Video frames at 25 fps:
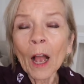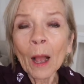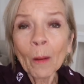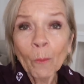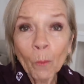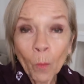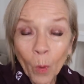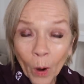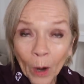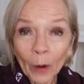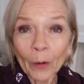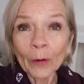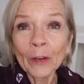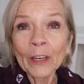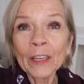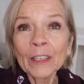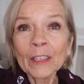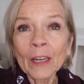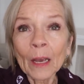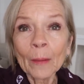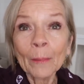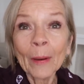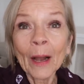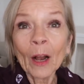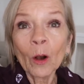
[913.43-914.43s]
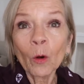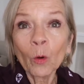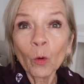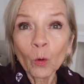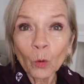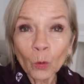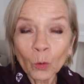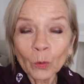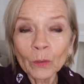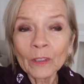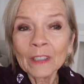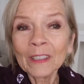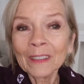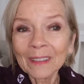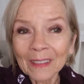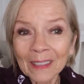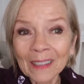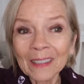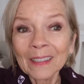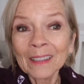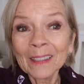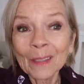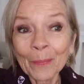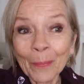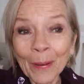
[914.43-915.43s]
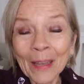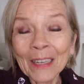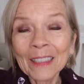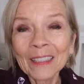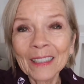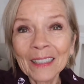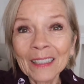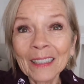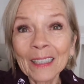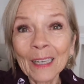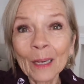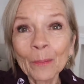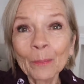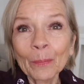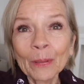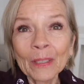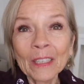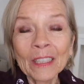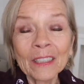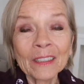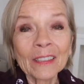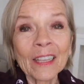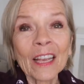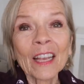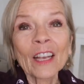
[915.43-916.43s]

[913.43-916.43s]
am worried about all these independent companies.